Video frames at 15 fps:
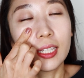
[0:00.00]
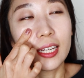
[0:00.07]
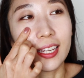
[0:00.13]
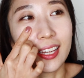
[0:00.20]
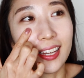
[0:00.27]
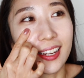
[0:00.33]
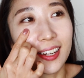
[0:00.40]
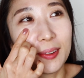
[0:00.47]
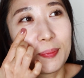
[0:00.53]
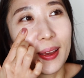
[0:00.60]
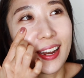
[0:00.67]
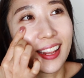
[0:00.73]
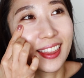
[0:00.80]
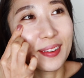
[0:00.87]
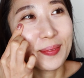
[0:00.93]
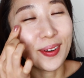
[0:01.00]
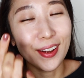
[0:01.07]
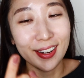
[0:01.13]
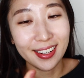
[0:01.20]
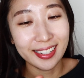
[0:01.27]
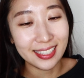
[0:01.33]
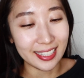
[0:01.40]
taking a bit of the
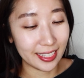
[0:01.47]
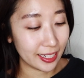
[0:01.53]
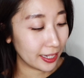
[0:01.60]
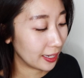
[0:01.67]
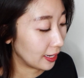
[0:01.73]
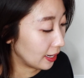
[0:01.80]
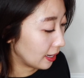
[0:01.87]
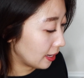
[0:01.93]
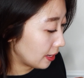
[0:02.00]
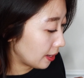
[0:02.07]
product here,